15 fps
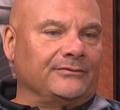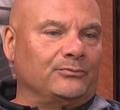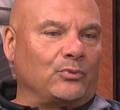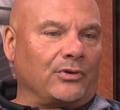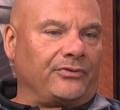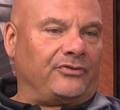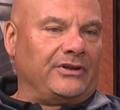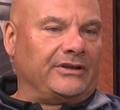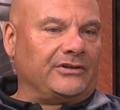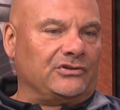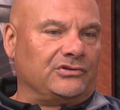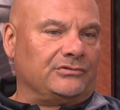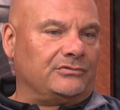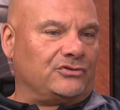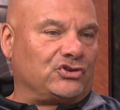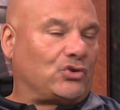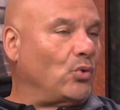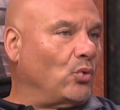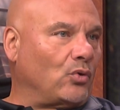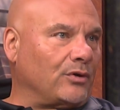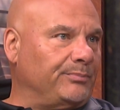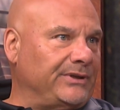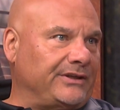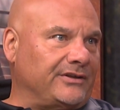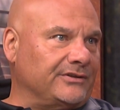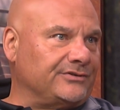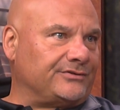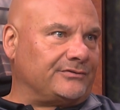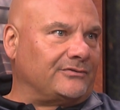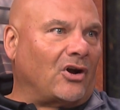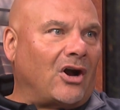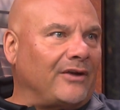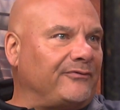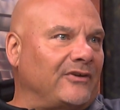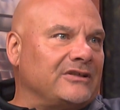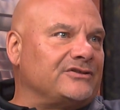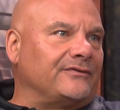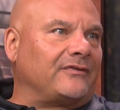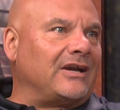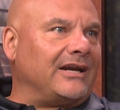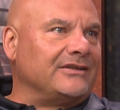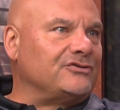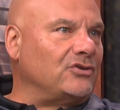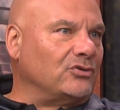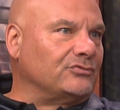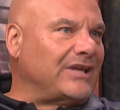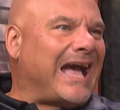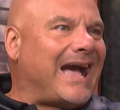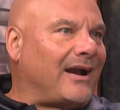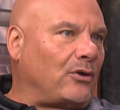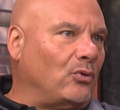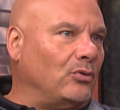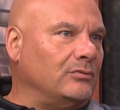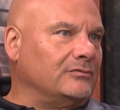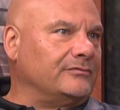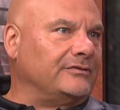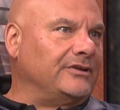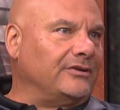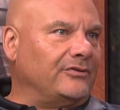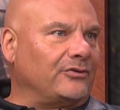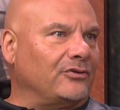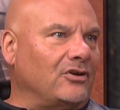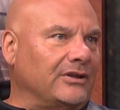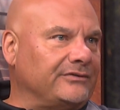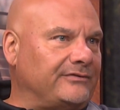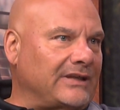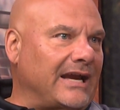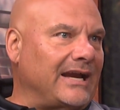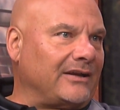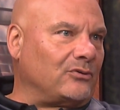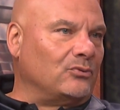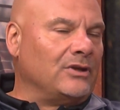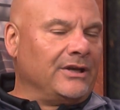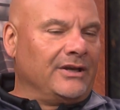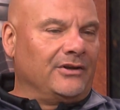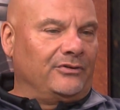we're thinking score, because offensive guys don't tackle. They're not tackle.